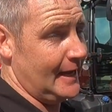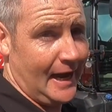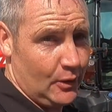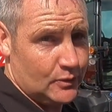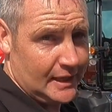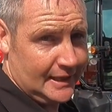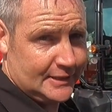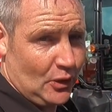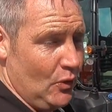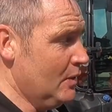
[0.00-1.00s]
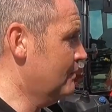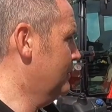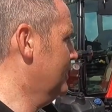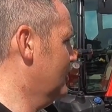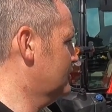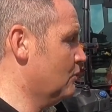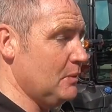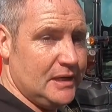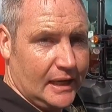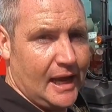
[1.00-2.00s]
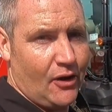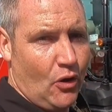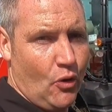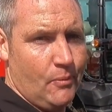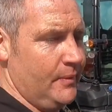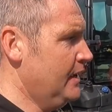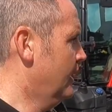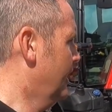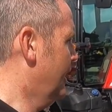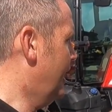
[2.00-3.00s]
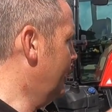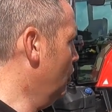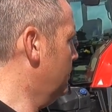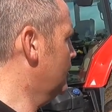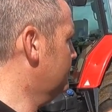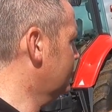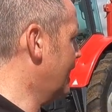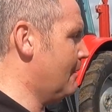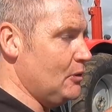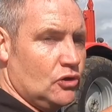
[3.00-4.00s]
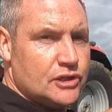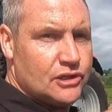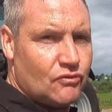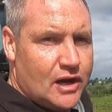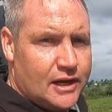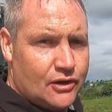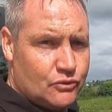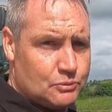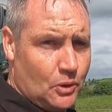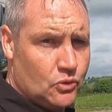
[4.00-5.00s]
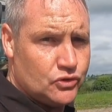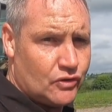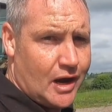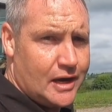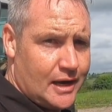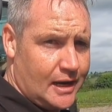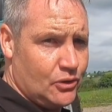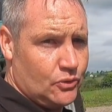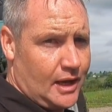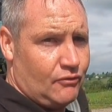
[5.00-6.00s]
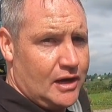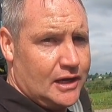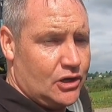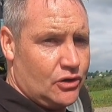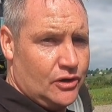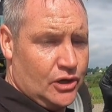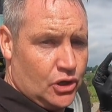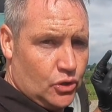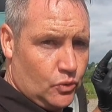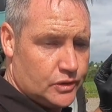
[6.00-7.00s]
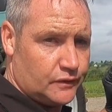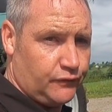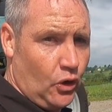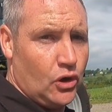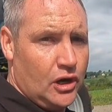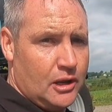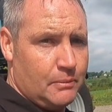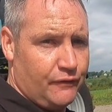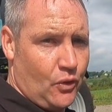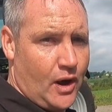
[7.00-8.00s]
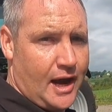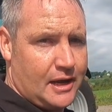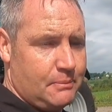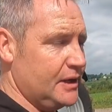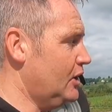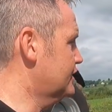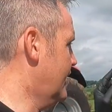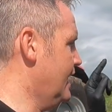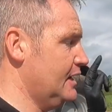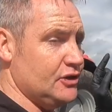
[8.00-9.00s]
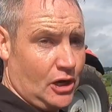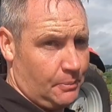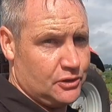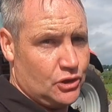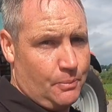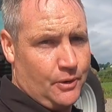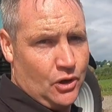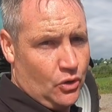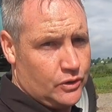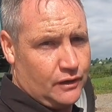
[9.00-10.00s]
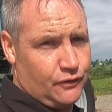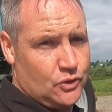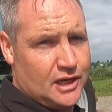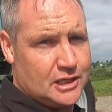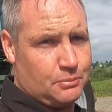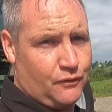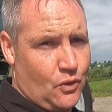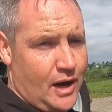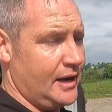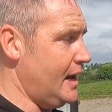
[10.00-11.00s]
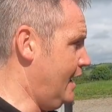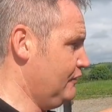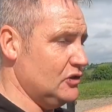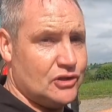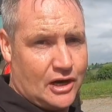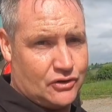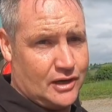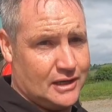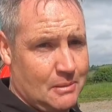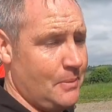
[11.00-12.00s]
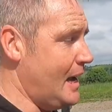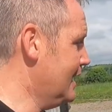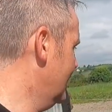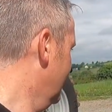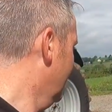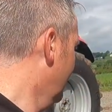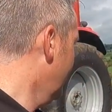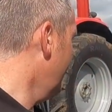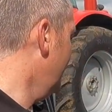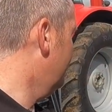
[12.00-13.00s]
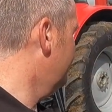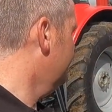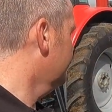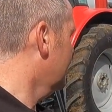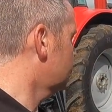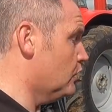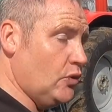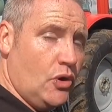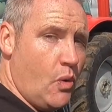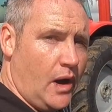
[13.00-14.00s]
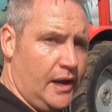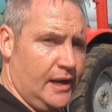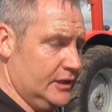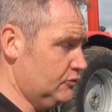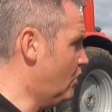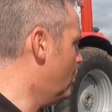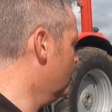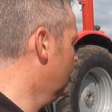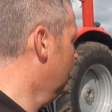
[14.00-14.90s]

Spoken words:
I don't think so, because when we did get her home, I opened up the cap, looked into the radiator and it was bone dry, and I know that radiator was full beforehand because I had topped it up only a few days beforehand after the tractor had come back. So I don't know what is wrong.